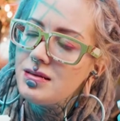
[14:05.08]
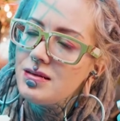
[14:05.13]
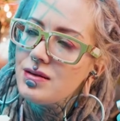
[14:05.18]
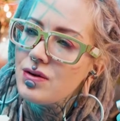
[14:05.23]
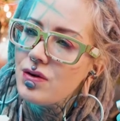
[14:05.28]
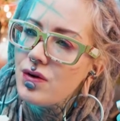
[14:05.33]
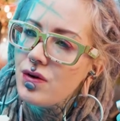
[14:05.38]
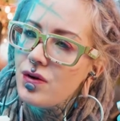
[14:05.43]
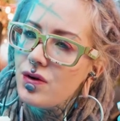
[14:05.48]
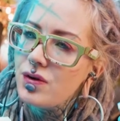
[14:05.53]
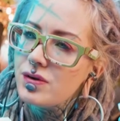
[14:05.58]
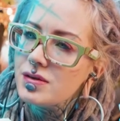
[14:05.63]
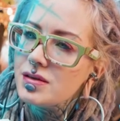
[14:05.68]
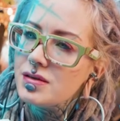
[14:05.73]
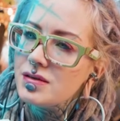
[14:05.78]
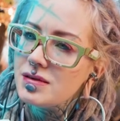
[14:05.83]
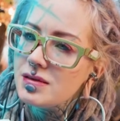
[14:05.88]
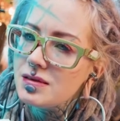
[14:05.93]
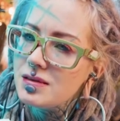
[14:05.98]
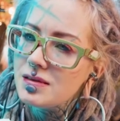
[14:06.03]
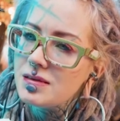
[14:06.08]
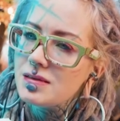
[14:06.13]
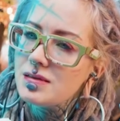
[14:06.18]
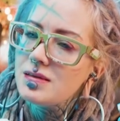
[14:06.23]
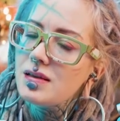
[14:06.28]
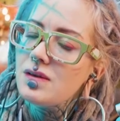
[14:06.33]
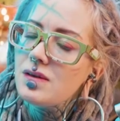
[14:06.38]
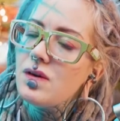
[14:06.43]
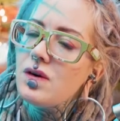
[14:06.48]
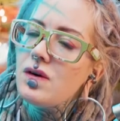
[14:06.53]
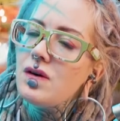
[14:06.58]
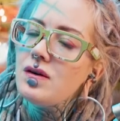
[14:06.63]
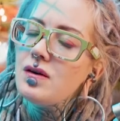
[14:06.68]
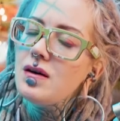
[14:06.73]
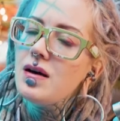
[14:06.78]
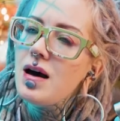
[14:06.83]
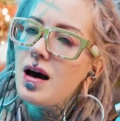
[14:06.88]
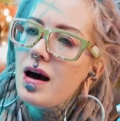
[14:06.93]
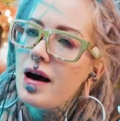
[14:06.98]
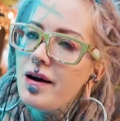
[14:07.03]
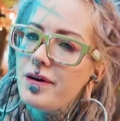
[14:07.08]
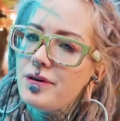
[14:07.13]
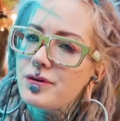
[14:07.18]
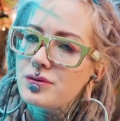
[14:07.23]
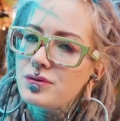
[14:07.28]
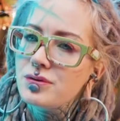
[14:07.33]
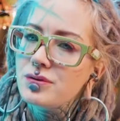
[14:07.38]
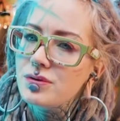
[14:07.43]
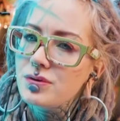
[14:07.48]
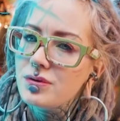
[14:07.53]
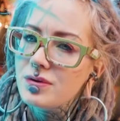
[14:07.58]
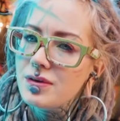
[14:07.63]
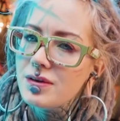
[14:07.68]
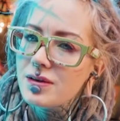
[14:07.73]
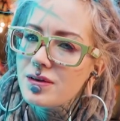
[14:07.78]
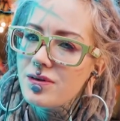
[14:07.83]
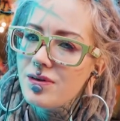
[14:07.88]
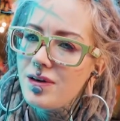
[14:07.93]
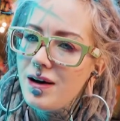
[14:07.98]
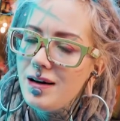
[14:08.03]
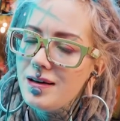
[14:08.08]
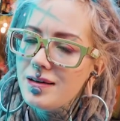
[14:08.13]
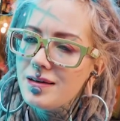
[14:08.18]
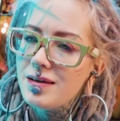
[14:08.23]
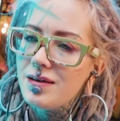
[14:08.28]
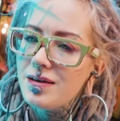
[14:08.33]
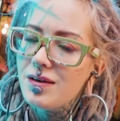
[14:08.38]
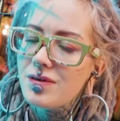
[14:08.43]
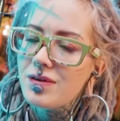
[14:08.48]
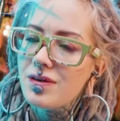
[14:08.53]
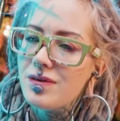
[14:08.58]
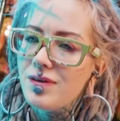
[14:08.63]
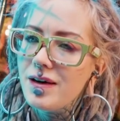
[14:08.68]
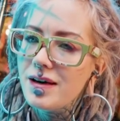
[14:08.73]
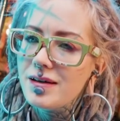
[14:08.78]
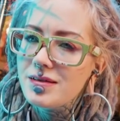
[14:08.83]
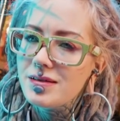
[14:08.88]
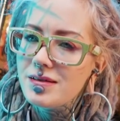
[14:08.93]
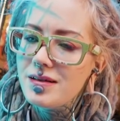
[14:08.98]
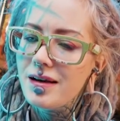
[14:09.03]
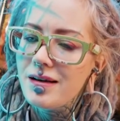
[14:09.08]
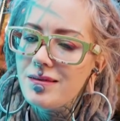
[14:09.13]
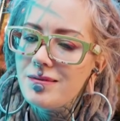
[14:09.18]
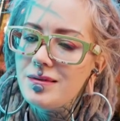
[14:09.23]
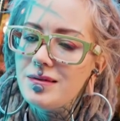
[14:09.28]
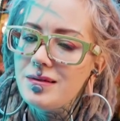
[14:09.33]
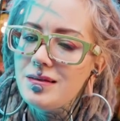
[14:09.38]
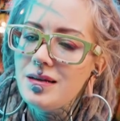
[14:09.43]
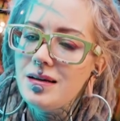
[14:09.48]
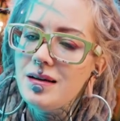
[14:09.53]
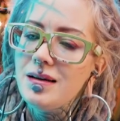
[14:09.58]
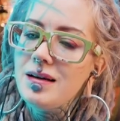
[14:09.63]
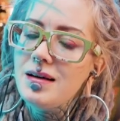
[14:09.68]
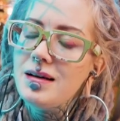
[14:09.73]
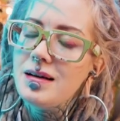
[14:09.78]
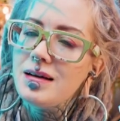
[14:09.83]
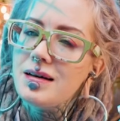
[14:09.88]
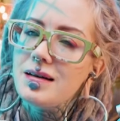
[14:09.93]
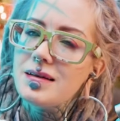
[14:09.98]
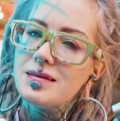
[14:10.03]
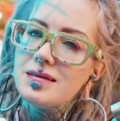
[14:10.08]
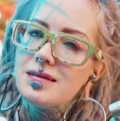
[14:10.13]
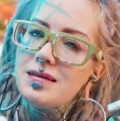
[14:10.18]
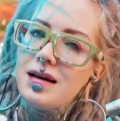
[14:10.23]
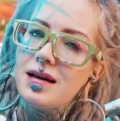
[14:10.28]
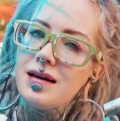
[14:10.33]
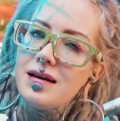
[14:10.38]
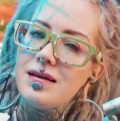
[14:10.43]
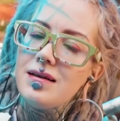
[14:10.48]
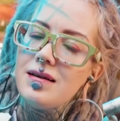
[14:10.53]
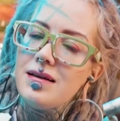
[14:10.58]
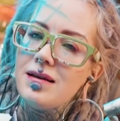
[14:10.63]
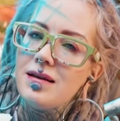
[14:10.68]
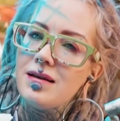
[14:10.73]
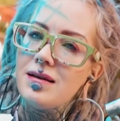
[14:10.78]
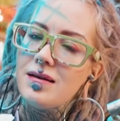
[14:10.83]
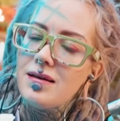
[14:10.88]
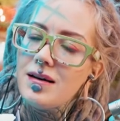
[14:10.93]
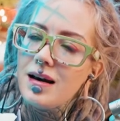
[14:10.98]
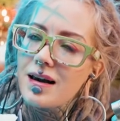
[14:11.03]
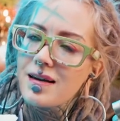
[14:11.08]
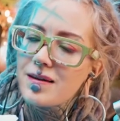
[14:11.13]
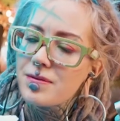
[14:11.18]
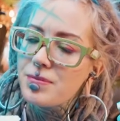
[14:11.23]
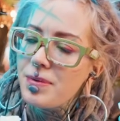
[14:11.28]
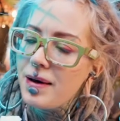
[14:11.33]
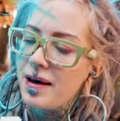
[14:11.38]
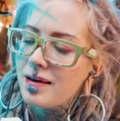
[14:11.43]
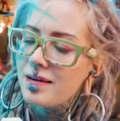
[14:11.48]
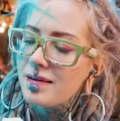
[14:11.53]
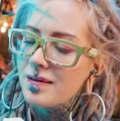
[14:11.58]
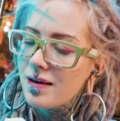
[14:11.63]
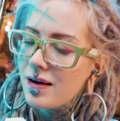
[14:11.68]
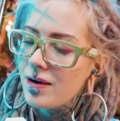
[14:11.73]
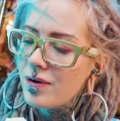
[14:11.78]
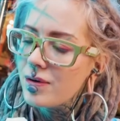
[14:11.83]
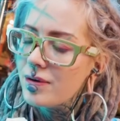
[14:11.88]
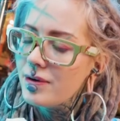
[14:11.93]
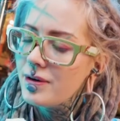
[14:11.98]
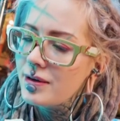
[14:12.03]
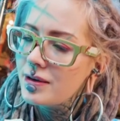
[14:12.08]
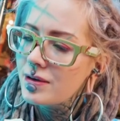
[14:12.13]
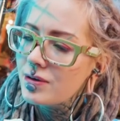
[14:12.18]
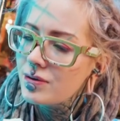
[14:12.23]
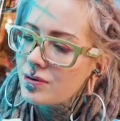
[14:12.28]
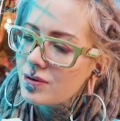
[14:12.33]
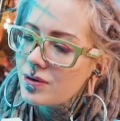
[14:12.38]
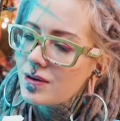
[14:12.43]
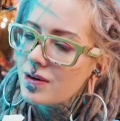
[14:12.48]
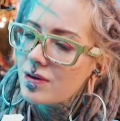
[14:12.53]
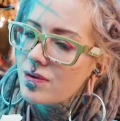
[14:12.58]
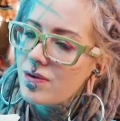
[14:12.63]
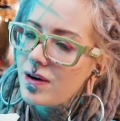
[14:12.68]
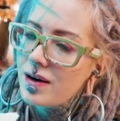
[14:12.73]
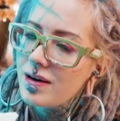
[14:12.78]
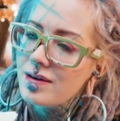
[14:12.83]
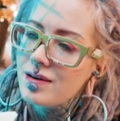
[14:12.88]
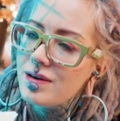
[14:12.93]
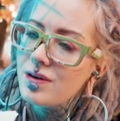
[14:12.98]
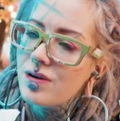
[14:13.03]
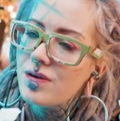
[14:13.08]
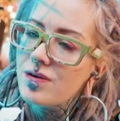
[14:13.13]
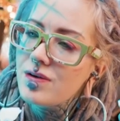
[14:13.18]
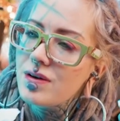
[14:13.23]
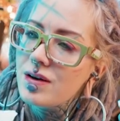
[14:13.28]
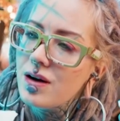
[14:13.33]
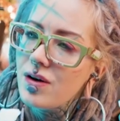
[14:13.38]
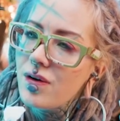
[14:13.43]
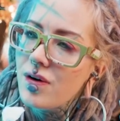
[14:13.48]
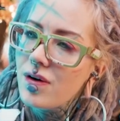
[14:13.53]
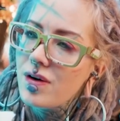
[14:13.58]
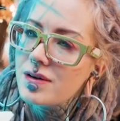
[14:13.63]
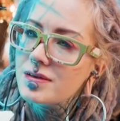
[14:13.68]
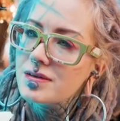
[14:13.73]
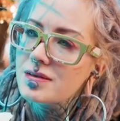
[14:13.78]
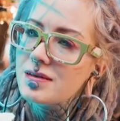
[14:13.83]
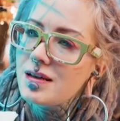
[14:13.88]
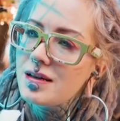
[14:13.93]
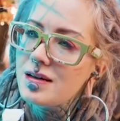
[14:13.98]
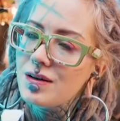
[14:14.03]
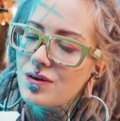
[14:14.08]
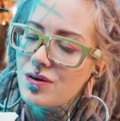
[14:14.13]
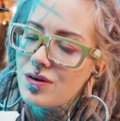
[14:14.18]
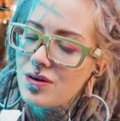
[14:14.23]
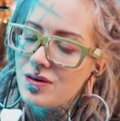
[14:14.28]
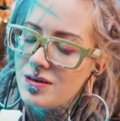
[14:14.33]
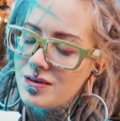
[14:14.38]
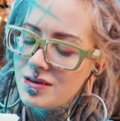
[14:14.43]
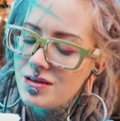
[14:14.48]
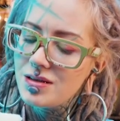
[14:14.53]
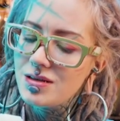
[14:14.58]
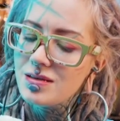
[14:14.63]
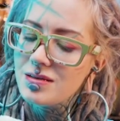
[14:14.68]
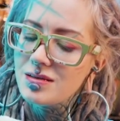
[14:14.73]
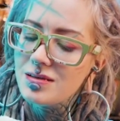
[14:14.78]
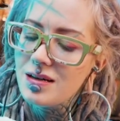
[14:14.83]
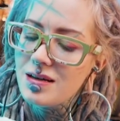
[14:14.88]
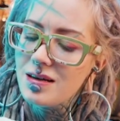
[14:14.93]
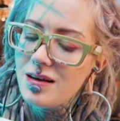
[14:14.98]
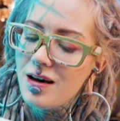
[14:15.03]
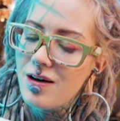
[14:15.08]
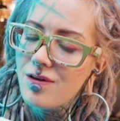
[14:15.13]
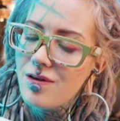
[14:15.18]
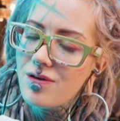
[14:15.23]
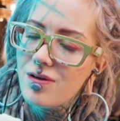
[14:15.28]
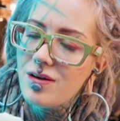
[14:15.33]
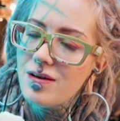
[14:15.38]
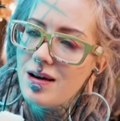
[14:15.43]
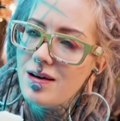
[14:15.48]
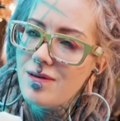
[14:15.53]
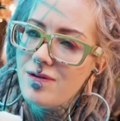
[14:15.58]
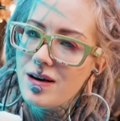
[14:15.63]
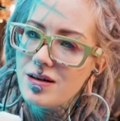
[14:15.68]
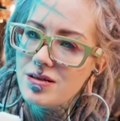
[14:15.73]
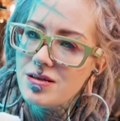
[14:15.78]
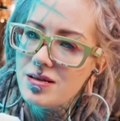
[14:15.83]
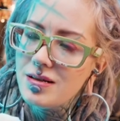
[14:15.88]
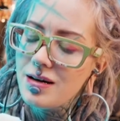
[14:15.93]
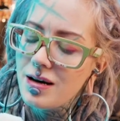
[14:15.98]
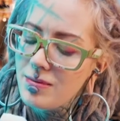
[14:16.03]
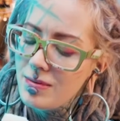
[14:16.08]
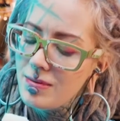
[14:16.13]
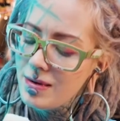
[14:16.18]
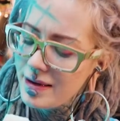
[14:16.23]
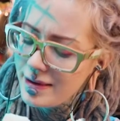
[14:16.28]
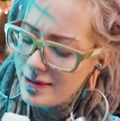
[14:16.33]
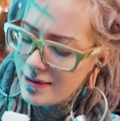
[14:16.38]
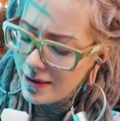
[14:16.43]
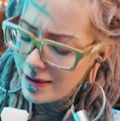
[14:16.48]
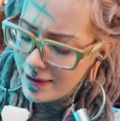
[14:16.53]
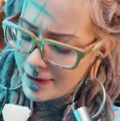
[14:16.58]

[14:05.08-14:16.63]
the earth is, or how good the quality of the vegetable is. That explains how good the quality of the earth and the conditions are there for that vegetable. And